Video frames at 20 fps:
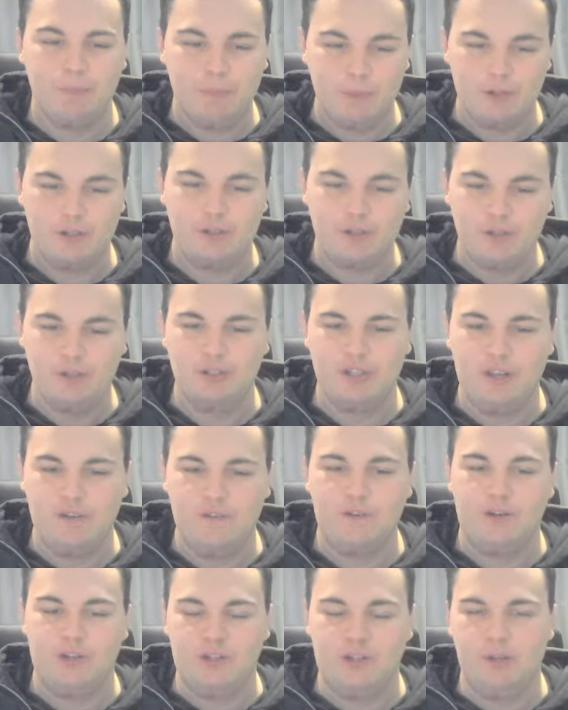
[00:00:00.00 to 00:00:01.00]
but it should
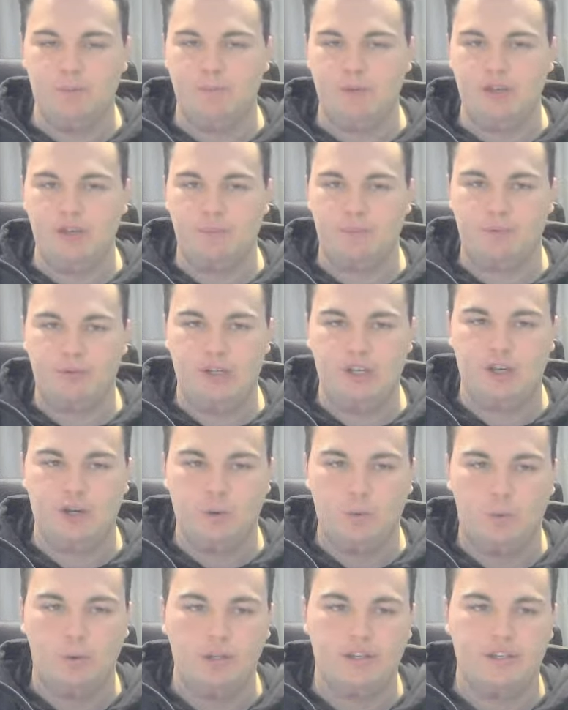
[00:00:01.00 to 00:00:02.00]
definitely be a pretty
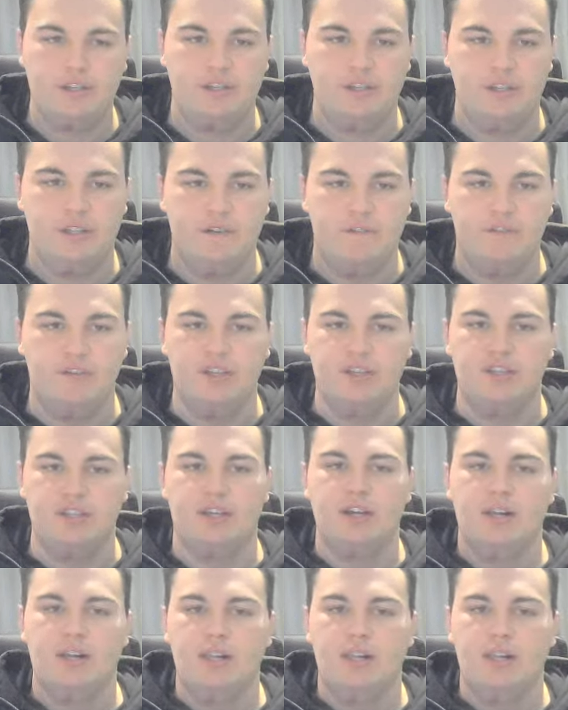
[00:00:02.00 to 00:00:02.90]
quality event.